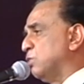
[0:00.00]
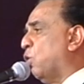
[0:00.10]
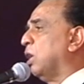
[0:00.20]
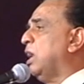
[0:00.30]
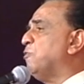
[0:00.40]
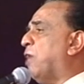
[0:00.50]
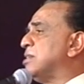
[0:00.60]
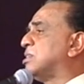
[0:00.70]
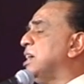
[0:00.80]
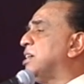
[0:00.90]
is only
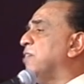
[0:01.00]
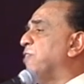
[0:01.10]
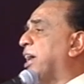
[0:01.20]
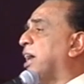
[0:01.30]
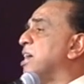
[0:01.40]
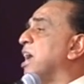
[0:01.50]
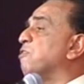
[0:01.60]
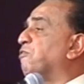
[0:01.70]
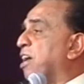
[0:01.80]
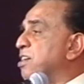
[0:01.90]
one seat vacant
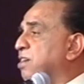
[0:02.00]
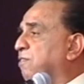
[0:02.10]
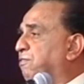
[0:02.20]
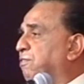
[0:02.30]
in front.